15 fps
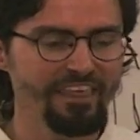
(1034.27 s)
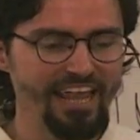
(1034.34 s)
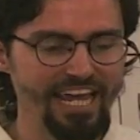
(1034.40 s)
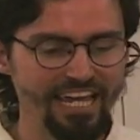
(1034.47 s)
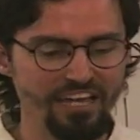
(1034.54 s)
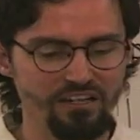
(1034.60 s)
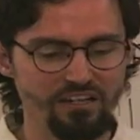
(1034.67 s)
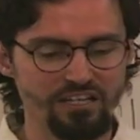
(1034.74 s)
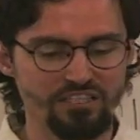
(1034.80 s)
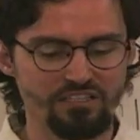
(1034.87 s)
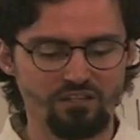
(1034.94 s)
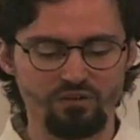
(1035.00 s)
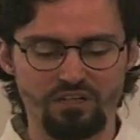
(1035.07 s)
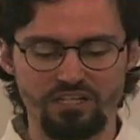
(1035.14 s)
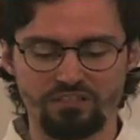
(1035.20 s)
And it's,
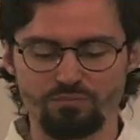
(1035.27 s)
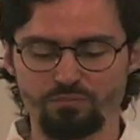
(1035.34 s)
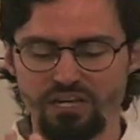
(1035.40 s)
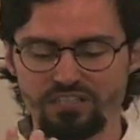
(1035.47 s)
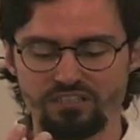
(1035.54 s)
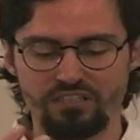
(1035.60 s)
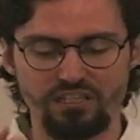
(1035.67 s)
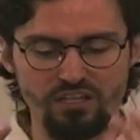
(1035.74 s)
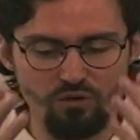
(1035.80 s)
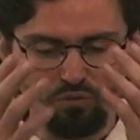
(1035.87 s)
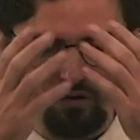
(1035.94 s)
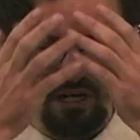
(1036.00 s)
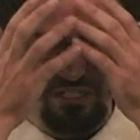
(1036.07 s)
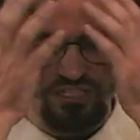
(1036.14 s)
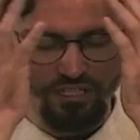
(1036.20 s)
a, it's basically a
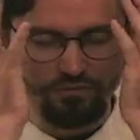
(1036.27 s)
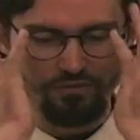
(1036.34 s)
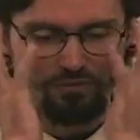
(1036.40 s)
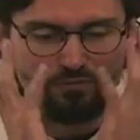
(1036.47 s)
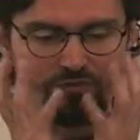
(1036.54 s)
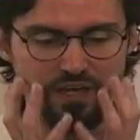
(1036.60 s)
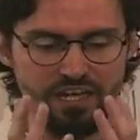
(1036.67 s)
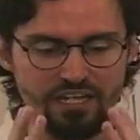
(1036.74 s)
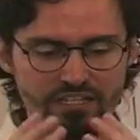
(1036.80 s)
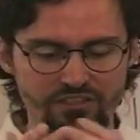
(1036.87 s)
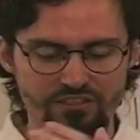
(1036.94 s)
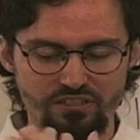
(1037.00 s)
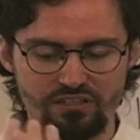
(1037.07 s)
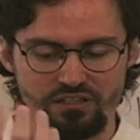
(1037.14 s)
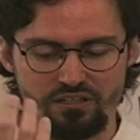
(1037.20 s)
washing of the
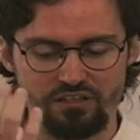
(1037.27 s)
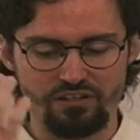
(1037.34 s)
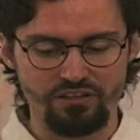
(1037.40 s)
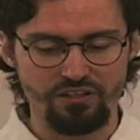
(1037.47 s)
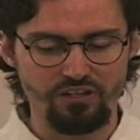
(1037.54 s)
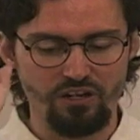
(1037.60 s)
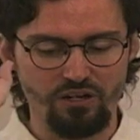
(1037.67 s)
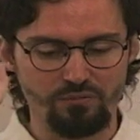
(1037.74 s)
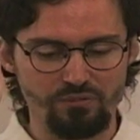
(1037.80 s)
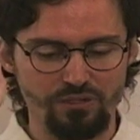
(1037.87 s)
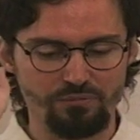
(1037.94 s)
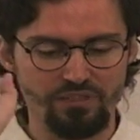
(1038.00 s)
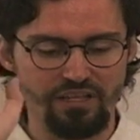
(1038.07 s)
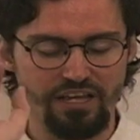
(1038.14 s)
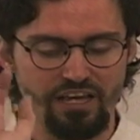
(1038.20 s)
face, the arms
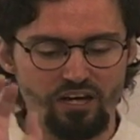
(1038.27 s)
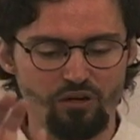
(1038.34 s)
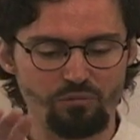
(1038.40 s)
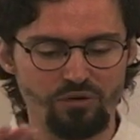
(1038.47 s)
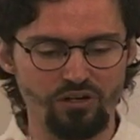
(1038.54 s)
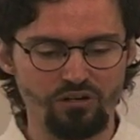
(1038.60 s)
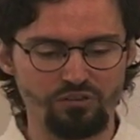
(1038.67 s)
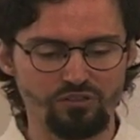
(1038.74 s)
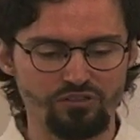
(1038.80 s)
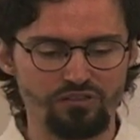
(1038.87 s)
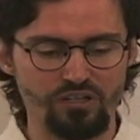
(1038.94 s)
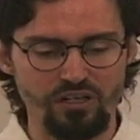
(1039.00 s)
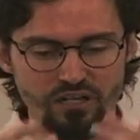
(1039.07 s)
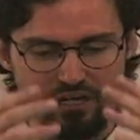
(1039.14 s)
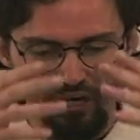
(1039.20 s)
up to the elbows,
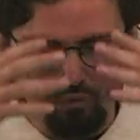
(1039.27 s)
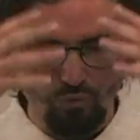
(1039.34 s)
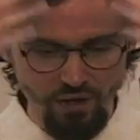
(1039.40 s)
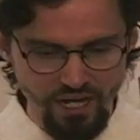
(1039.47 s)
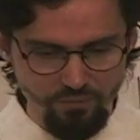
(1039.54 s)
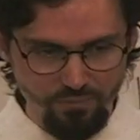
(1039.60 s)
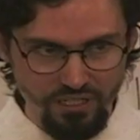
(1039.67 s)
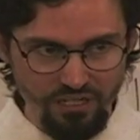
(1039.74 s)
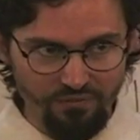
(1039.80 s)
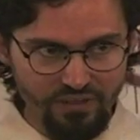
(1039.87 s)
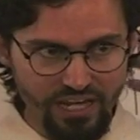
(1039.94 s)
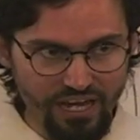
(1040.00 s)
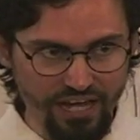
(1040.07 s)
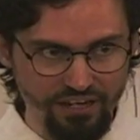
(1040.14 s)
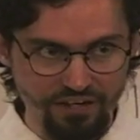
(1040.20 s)
a wiping of
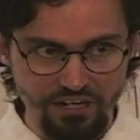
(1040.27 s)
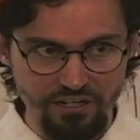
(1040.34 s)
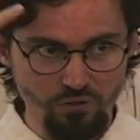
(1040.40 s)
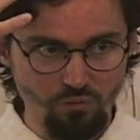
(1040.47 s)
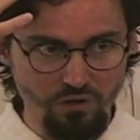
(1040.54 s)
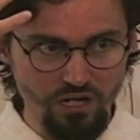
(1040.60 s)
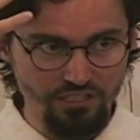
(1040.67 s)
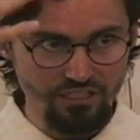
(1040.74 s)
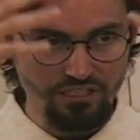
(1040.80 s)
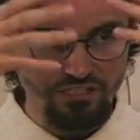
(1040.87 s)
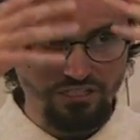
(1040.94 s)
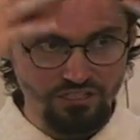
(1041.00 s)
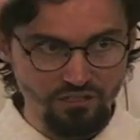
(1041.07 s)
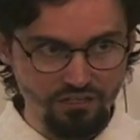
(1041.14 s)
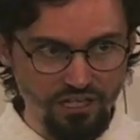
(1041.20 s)
the head, not a washing,
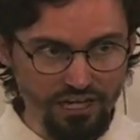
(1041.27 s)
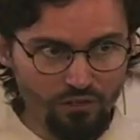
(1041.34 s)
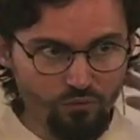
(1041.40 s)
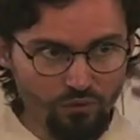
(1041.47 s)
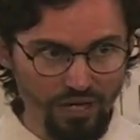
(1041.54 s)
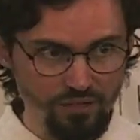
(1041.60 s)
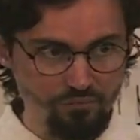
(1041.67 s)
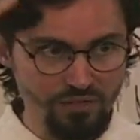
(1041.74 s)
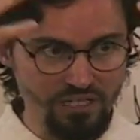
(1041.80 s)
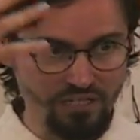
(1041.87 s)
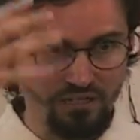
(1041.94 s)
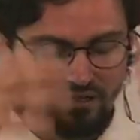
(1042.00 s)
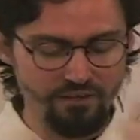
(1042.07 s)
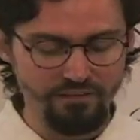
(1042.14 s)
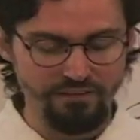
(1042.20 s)
just a light
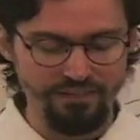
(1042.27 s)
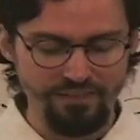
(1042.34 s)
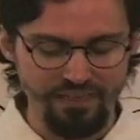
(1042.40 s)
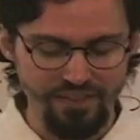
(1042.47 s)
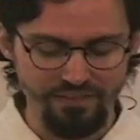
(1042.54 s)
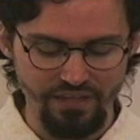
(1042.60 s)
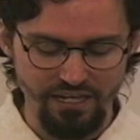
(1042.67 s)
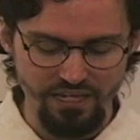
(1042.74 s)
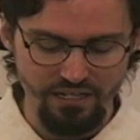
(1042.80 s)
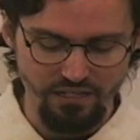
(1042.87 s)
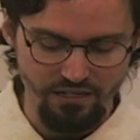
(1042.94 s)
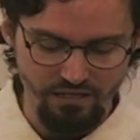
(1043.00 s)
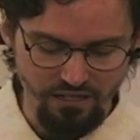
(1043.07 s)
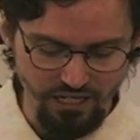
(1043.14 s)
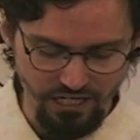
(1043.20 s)
wiping, and
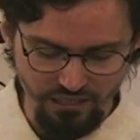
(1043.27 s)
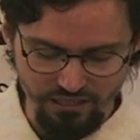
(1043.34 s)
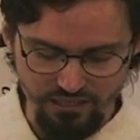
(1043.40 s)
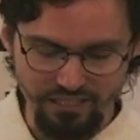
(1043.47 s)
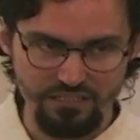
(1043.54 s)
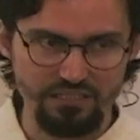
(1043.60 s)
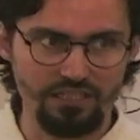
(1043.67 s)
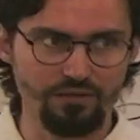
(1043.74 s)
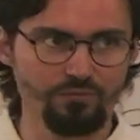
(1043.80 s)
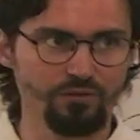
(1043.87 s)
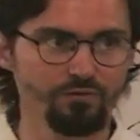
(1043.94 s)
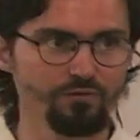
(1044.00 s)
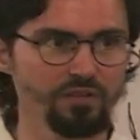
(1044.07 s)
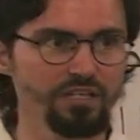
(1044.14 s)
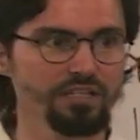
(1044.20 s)
then cleansing of the
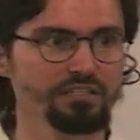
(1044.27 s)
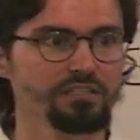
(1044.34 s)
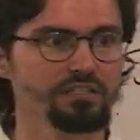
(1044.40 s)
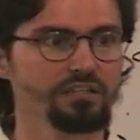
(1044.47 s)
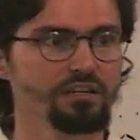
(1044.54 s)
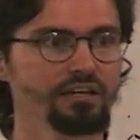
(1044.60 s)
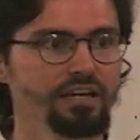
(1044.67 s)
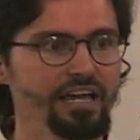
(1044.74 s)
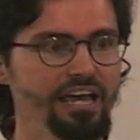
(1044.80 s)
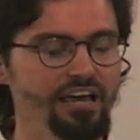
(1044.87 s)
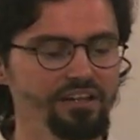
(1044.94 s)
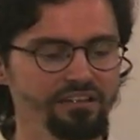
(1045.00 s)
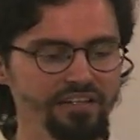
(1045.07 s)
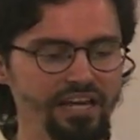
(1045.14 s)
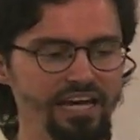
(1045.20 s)
feet.
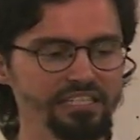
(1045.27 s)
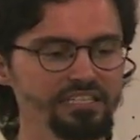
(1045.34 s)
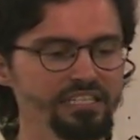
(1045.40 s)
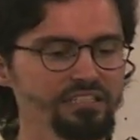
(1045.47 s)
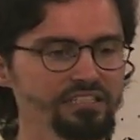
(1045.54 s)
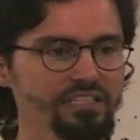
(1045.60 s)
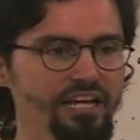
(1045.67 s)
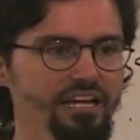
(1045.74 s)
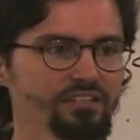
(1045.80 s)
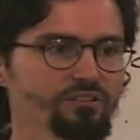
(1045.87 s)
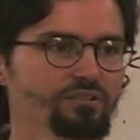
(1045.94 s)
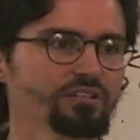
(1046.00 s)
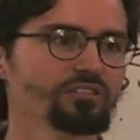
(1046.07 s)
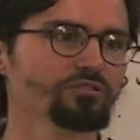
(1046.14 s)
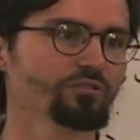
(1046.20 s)
And the idea is to
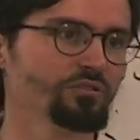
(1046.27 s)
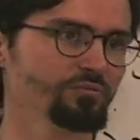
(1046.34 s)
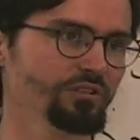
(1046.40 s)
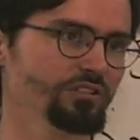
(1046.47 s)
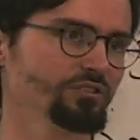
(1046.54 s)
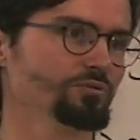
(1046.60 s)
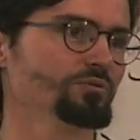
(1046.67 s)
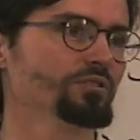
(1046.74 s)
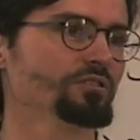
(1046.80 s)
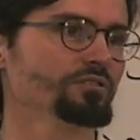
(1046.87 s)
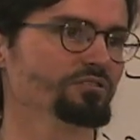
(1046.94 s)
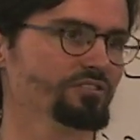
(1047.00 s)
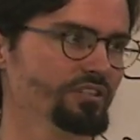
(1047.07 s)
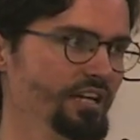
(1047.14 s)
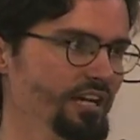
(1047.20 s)
enter into a ritual
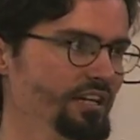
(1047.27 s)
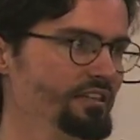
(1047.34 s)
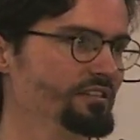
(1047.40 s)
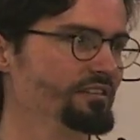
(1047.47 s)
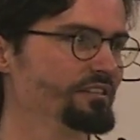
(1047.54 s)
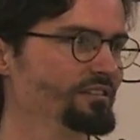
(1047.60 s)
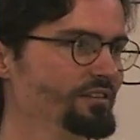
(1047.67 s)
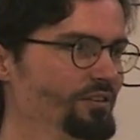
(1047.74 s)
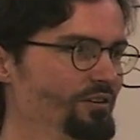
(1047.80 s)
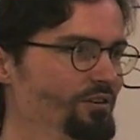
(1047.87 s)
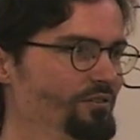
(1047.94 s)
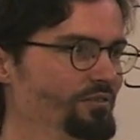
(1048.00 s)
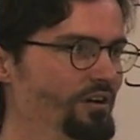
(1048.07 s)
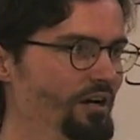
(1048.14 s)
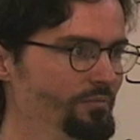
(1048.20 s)
state. You
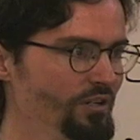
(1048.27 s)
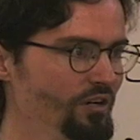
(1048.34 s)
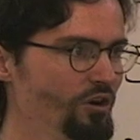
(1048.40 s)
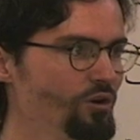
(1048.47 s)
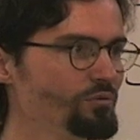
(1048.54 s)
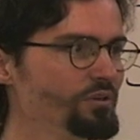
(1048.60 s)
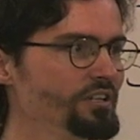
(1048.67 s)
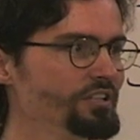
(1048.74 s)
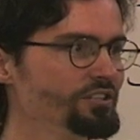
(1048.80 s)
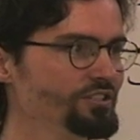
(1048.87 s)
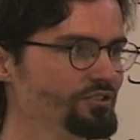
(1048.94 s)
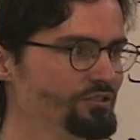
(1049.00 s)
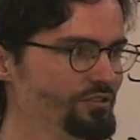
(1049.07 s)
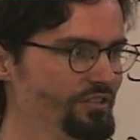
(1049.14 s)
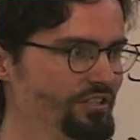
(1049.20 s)
know, I mean, all
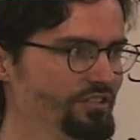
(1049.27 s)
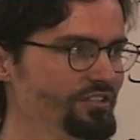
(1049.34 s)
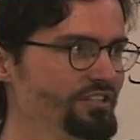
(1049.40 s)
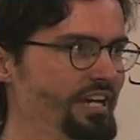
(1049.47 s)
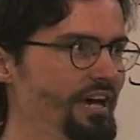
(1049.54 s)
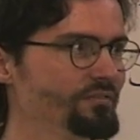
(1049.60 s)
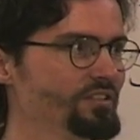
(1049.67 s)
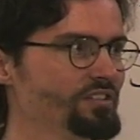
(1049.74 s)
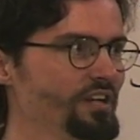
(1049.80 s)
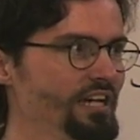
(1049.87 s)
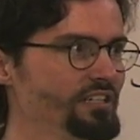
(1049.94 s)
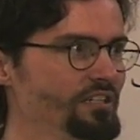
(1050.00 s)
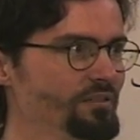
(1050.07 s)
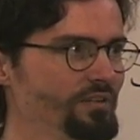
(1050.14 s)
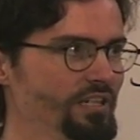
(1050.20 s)
religious traditions have this
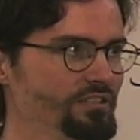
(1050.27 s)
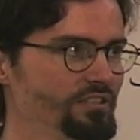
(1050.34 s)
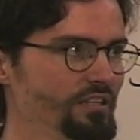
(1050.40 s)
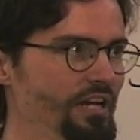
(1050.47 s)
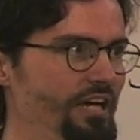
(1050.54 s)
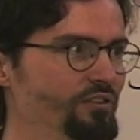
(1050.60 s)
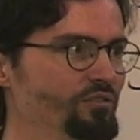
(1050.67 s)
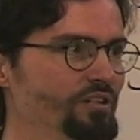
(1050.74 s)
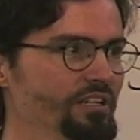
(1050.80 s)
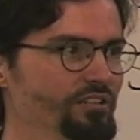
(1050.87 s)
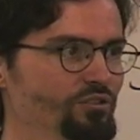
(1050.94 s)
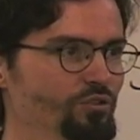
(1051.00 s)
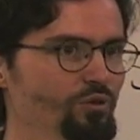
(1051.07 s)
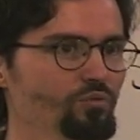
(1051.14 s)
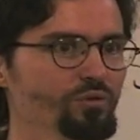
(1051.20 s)
idea of entering
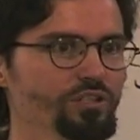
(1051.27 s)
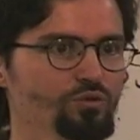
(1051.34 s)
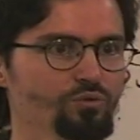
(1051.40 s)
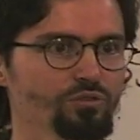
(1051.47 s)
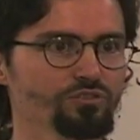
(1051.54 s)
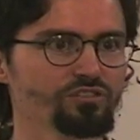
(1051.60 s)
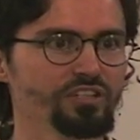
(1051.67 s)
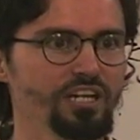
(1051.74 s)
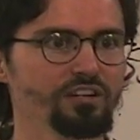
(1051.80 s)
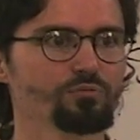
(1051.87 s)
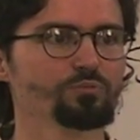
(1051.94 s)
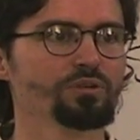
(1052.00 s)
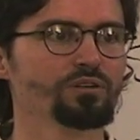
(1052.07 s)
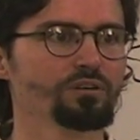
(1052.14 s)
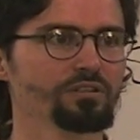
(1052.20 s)
into a ritual state
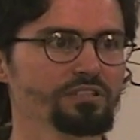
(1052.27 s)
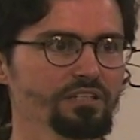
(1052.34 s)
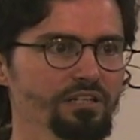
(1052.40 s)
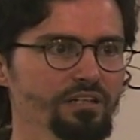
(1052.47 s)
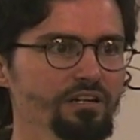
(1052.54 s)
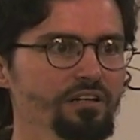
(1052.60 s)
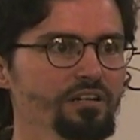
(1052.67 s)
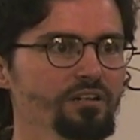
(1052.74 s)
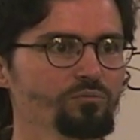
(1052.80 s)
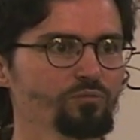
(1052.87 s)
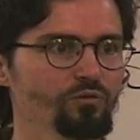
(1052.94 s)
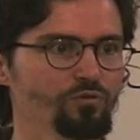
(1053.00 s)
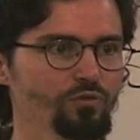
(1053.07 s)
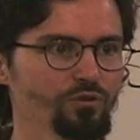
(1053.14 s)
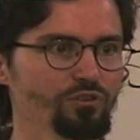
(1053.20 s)
of purity
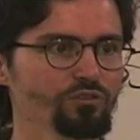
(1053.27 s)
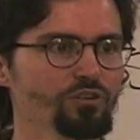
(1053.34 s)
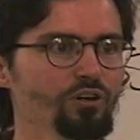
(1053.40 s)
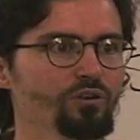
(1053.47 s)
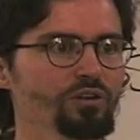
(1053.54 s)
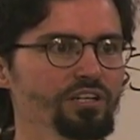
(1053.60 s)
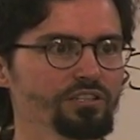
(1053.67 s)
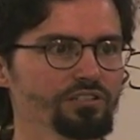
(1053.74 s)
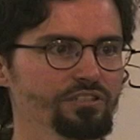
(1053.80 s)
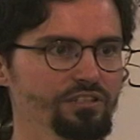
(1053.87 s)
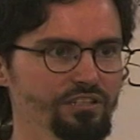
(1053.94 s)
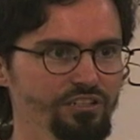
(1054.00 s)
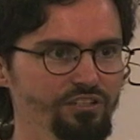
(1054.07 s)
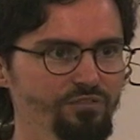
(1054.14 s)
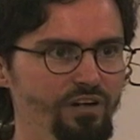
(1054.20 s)
before you go into
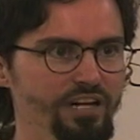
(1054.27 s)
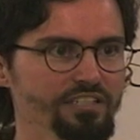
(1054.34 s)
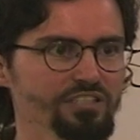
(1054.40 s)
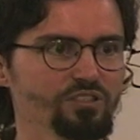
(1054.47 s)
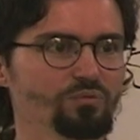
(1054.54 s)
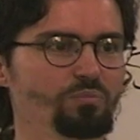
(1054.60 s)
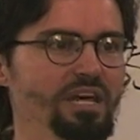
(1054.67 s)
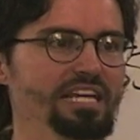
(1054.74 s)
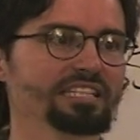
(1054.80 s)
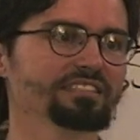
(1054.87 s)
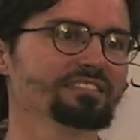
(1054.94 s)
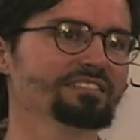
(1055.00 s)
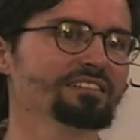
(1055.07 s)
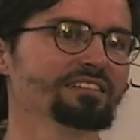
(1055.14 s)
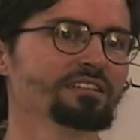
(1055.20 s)
the divine
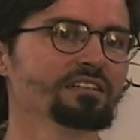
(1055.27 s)
space.